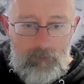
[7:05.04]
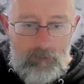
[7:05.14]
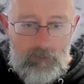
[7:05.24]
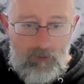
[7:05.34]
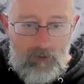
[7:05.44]
or
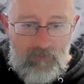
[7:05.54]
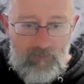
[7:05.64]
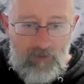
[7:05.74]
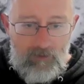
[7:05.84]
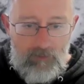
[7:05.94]
behind
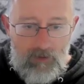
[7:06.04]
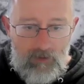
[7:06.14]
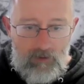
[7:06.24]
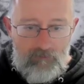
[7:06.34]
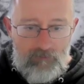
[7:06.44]
that, we
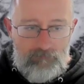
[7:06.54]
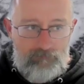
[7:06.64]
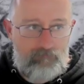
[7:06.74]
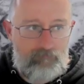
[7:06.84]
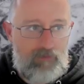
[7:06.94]
have
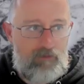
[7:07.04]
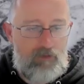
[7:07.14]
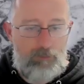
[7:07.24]
the